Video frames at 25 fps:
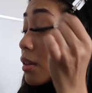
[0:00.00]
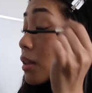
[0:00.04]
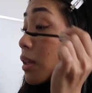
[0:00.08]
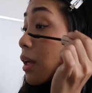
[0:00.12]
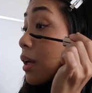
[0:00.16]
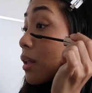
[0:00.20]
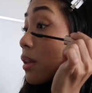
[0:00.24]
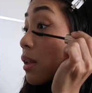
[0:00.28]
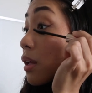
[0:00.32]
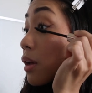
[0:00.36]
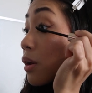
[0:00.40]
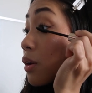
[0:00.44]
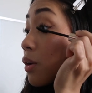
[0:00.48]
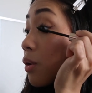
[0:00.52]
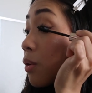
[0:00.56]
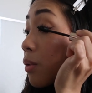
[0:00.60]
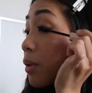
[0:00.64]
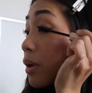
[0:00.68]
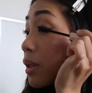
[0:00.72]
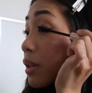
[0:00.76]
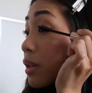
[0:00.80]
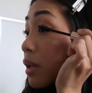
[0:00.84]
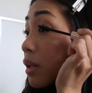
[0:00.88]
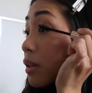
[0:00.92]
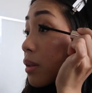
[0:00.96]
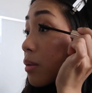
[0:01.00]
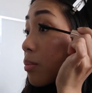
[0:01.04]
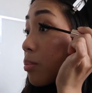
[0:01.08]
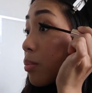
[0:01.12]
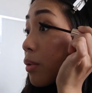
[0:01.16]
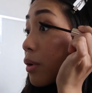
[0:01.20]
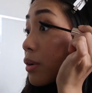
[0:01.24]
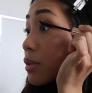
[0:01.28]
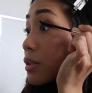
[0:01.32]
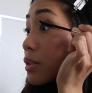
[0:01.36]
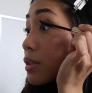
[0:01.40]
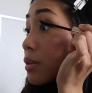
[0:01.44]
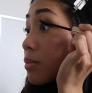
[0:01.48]
then I go in at the
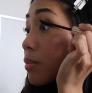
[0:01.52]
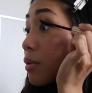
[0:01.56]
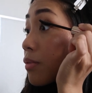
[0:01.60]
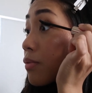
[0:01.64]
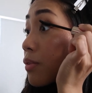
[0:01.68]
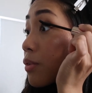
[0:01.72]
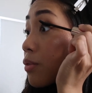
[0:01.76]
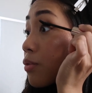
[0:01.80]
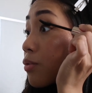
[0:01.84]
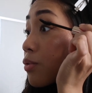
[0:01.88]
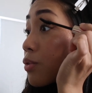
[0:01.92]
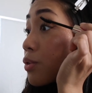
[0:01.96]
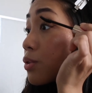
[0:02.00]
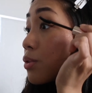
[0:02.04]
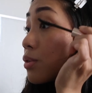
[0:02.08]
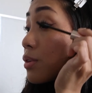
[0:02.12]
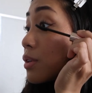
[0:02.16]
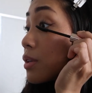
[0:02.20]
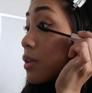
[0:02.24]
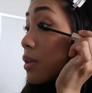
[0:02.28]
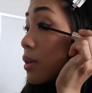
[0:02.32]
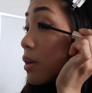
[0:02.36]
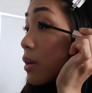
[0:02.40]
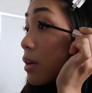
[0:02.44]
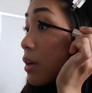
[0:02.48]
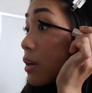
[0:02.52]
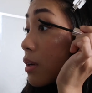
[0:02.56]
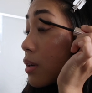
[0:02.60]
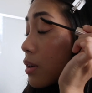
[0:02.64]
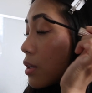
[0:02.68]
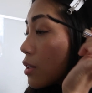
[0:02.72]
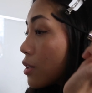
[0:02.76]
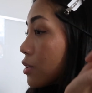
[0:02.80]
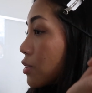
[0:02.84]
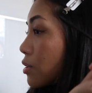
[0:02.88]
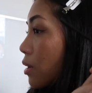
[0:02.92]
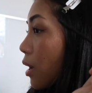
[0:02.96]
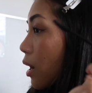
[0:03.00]
bottom of the root
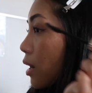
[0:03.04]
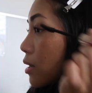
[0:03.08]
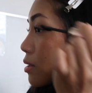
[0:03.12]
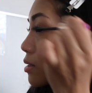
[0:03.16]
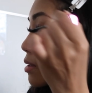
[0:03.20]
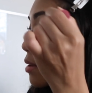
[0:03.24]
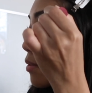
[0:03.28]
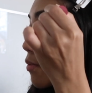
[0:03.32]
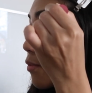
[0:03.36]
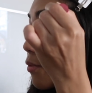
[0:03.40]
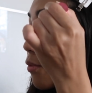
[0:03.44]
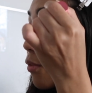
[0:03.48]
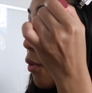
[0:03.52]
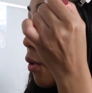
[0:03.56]
to add some